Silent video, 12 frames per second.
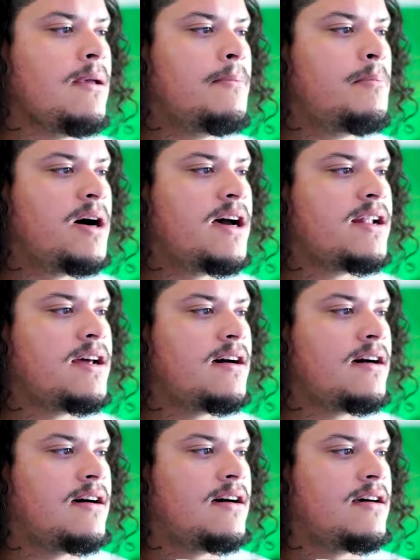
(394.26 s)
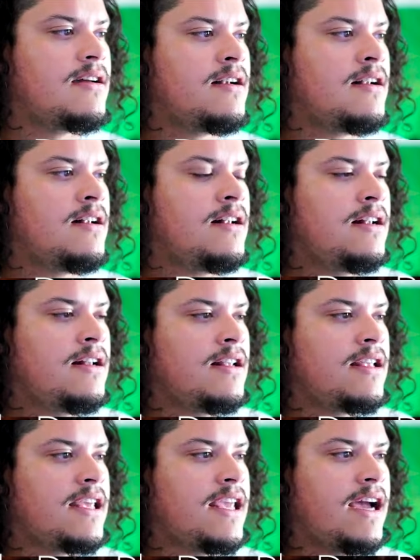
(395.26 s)
But
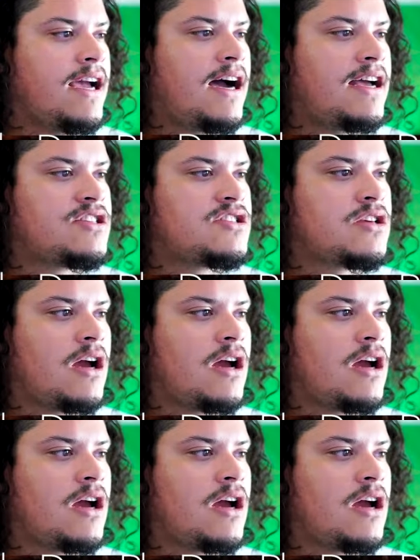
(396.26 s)
yeah,